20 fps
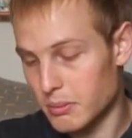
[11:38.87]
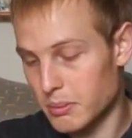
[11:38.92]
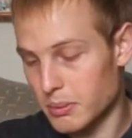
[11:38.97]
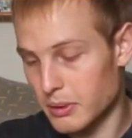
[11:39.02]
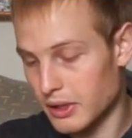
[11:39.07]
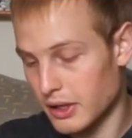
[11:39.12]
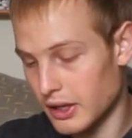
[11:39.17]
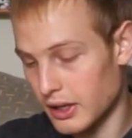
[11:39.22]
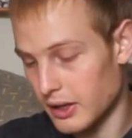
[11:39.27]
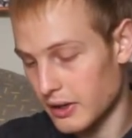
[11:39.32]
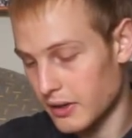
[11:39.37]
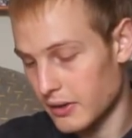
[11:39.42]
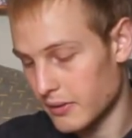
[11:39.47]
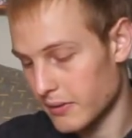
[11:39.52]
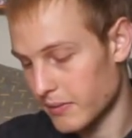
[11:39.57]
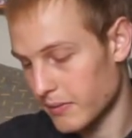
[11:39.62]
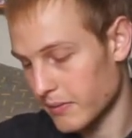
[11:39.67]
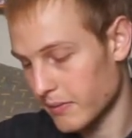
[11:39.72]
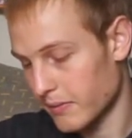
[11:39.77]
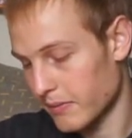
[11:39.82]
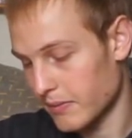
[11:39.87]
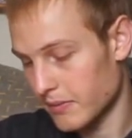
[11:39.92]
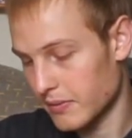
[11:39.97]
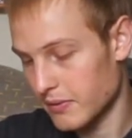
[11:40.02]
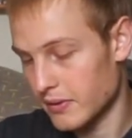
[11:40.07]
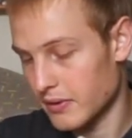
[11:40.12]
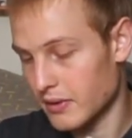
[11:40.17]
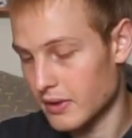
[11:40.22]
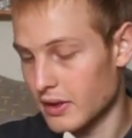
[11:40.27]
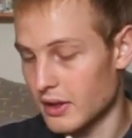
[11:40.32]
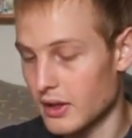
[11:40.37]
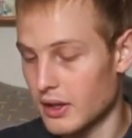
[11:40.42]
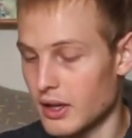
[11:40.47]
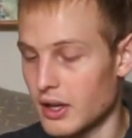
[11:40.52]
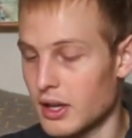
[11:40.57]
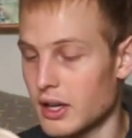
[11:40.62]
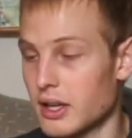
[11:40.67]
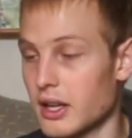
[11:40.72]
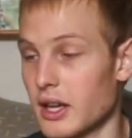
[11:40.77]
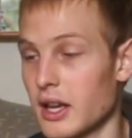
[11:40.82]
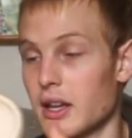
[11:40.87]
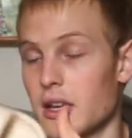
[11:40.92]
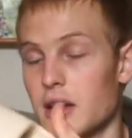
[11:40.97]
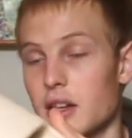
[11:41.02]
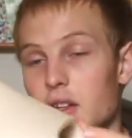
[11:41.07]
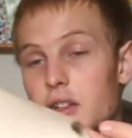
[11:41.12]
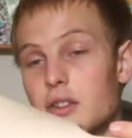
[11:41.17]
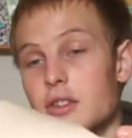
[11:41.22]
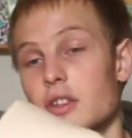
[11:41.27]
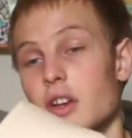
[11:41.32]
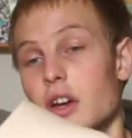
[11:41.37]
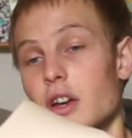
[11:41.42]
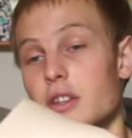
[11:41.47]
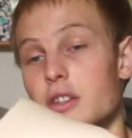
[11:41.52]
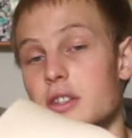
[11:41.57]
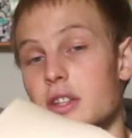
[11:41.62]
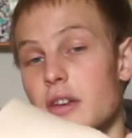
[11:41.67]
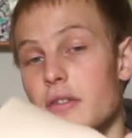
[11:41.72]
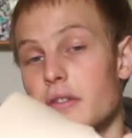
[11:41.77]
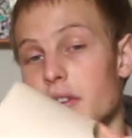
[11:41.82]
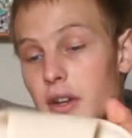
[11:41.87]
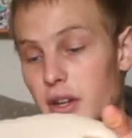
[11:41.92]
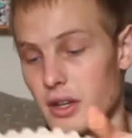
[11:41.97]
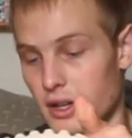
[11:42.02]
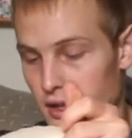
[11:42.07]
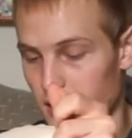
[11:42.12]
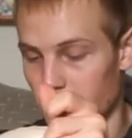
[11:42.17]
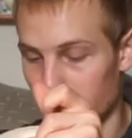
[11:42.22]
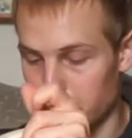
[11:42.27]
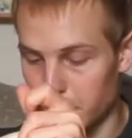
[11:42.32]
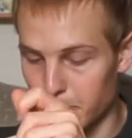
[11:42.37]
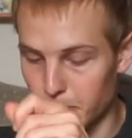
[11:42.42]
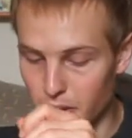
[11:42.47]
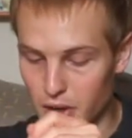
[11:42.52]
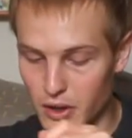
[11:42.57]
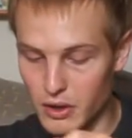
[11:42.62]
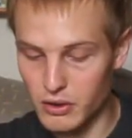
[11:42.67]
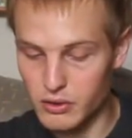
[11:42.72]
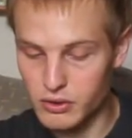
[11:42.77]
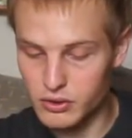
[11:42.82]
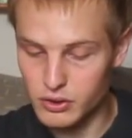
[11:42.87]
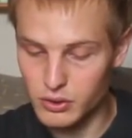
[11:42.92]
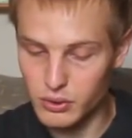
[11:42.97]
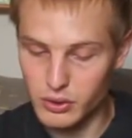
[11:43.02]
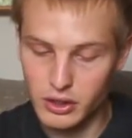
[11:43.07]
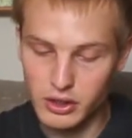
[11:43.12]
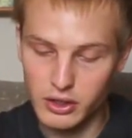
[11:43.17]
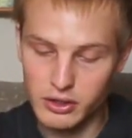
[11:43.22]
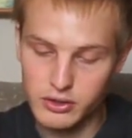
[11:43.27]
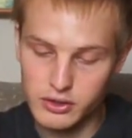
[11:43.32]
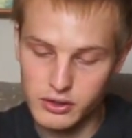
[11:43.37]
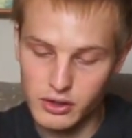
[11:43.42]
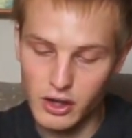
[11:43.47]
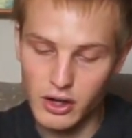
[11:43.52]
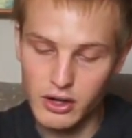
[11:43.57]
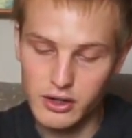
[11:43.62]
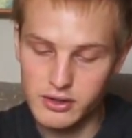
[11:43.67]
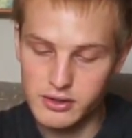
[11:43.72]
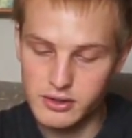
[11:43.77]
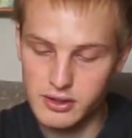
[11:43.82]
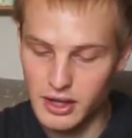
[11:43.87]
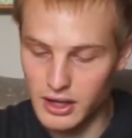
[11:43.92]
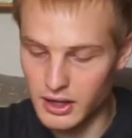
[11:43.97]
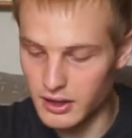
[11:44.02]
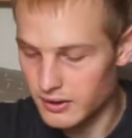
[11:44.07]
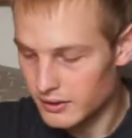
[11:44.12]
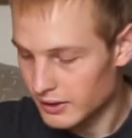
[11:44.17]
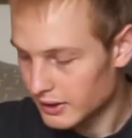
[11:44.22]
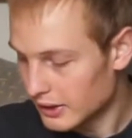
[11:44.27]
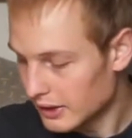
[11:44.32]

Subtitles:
But yeah, again, size 7 in the bone, so a good size that.